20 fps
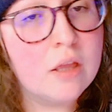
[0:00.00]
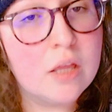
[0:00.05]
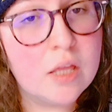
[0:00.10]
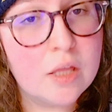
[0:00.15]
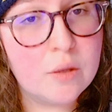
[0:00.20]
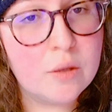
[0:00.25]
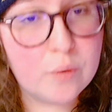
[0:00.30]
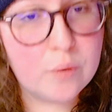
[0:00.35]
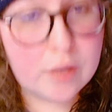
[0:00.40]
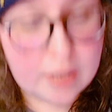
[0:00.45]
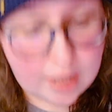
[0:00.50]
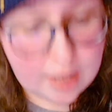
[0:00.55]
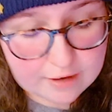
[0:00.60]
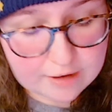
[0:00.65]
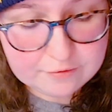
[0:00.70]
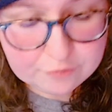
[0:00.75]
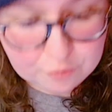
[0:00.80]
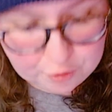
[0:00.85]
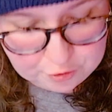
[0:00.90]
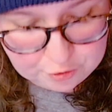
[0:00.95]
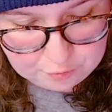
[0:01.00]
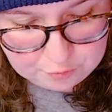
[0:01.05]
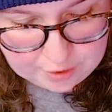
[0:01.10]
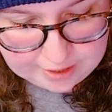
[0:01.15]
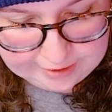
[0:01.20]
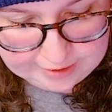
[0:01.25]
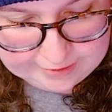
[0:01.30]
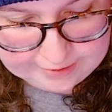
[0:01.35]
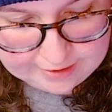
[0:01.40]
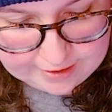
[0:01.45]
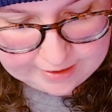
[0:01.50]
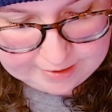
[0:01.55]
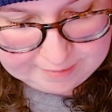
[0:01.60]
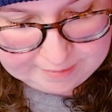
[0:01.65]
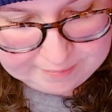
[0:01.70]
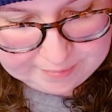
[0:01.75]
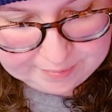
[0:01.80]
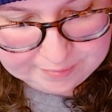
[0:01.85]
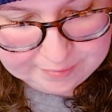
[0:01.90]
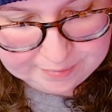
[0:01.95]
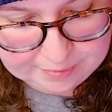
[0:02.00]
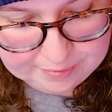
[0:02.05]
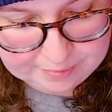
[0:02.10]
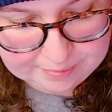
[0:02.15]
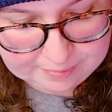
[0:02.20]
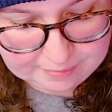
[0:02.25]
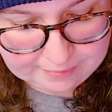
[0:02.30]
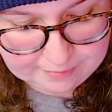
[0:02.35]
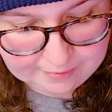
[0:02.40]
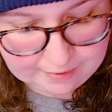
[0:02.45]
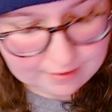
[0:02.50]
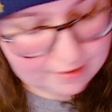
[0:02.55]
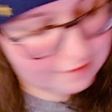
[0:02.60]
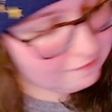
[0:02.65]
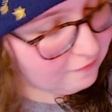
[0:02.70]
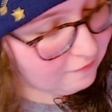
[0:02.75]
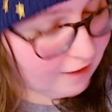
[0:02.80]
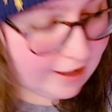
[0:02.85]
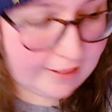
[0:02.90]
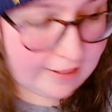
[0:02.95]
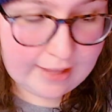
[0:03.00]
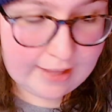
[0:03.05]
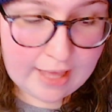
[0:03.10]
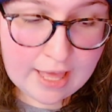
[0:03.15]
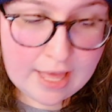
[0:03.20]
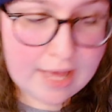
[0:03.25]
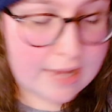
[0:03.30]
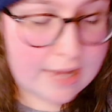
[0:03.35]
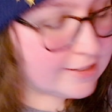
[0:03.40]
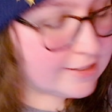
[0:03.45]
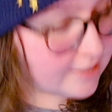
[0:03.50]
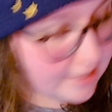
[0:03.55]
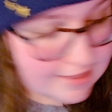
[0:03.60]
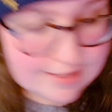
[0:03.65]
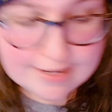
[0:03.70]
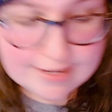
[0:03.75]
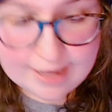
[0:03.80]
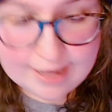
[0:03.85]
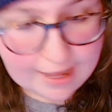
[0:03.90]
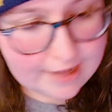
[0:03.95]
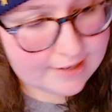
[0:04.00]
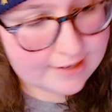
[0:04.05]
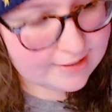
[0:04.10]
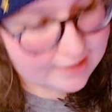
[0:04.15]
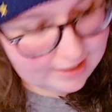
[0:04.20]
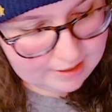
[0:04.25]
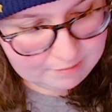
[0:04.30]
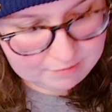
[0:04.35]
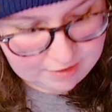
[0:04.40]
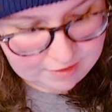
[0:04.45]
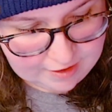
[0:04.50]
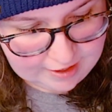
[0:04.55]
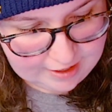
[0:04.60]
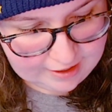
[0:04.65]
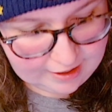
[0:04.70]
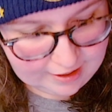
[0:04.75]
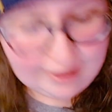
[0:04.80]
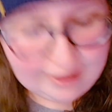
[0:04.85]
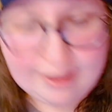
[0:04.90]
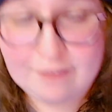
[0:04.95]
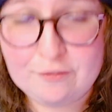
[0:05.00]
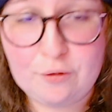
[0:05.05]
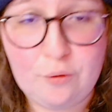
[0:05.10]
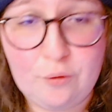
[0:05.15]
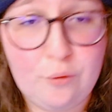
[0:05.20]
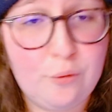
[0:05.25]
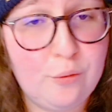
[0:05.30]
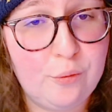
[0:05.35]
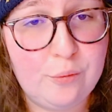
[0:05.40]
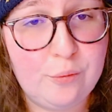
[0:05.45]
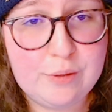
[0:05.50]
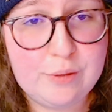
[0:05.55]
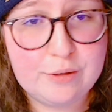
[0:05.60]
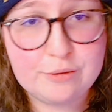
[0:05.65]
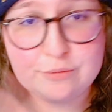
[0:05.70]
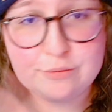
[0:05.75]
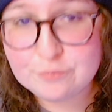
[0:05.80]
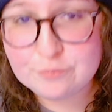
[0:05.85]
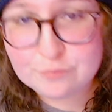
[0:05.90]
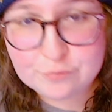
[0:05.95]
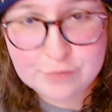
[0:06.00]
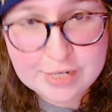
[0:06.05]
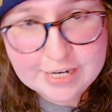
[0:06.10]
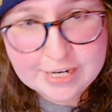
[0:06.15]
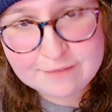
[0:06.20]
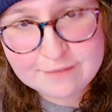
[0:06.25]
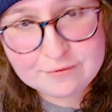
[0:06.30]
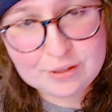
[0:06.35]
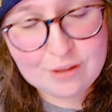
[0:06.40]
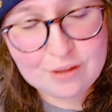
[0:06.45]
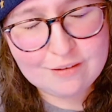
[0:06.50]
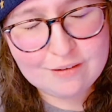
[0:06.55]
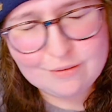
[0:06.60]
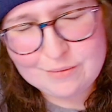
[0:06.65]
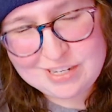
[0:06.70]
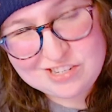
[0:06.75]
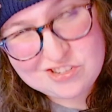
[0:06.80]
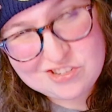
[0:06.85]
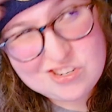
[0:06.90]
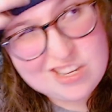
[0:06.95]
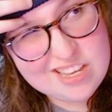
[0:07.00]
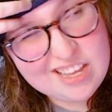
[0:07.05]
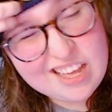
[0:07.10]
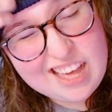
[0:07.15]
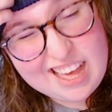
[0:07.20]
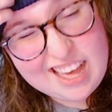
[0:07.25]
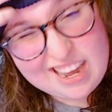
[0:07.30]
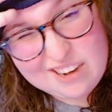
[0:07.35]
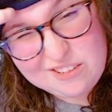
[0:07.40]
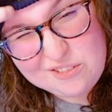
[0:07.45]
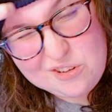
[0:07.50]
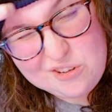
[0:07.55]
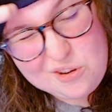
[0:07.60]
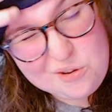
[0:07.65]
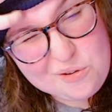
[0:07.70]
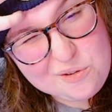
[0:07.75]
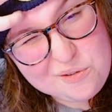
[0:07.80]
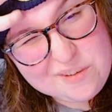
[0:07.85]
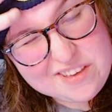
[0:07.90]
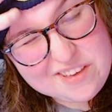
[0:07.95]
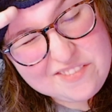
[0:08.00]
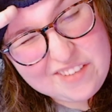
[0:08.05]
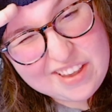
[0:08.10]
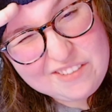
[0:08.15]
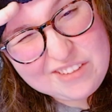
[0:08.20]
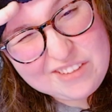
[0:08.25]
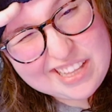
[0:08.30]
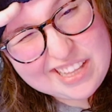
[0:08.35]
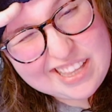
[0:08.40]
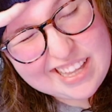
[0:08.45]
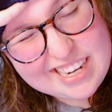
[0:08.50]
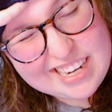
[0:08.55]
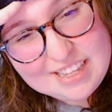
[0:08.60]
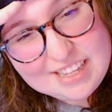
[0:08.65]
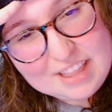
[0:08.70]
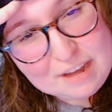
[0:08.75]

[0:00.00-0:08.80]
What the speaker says: We got Fourth Wing done. Finally did the goddamn thing. I have a whole little reading vlog, which I don't know if I really liked that